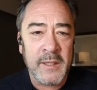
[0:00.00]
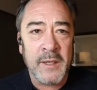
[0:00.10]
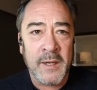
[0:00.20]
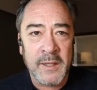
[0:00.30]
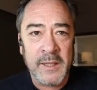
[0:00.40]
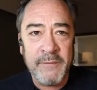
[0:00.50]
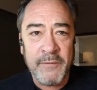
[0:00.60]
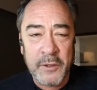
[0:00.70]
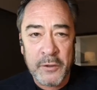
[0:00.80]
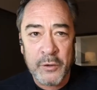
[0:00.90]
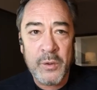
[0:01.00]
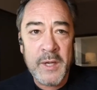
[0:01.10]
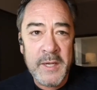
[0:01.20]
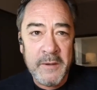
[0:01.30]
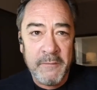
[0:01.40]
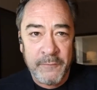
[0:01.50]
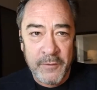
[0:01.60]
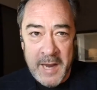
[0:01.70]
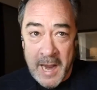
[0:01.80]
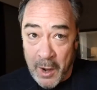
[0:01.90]
leaving you for
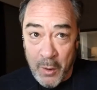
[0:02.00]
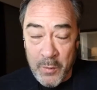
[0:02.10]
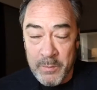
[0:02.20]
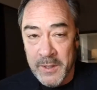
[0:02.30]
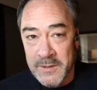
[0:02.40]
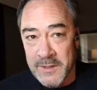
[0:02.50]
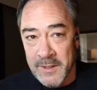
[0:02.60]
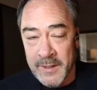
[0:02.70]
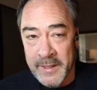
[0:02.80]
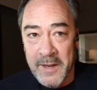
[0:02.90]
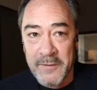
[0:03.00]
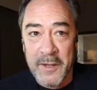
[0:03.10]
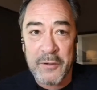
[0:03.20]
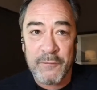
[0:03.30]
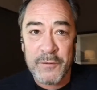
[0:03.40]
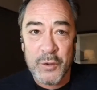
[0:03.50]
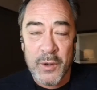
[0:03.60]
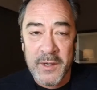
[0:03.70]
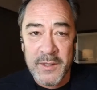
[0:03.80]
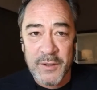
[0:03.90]
now. But again, thank you for
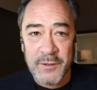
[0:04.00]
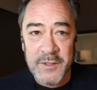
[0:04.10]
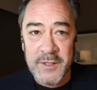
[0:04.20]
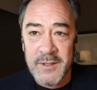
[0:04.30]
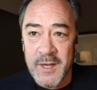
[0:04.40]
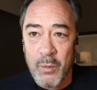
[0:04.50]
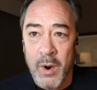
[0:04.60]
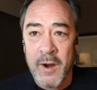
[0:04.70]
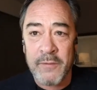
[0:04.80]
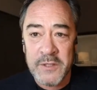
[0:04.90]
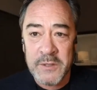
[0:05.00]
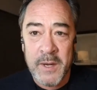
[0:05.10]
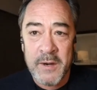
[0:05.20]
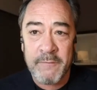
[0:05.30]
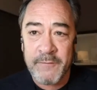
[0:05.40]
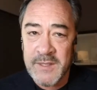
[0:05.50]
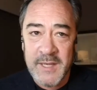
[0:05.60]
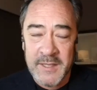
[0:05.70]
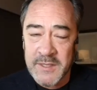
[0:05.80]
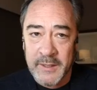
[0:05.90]
joining us on the Sunday Wire. This has been a
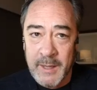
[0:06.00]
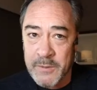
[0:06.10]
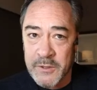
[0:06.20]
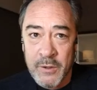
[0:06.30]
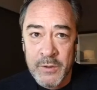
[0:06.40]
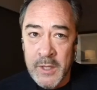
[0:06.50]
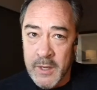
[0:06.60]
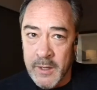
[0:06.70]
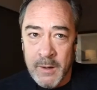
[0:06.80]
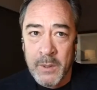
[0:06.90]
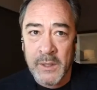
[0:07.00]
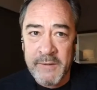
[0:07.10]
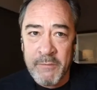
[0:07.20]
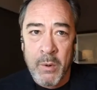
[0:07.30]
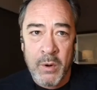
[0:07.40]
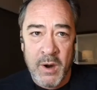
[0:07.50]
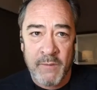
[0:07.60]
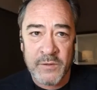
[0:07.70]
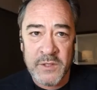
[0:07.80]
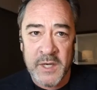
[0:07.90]
fantastic episode, an unbelievable
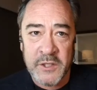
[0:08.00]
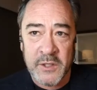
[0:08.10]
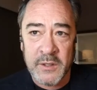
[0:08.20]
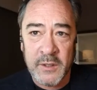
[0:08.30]
conversation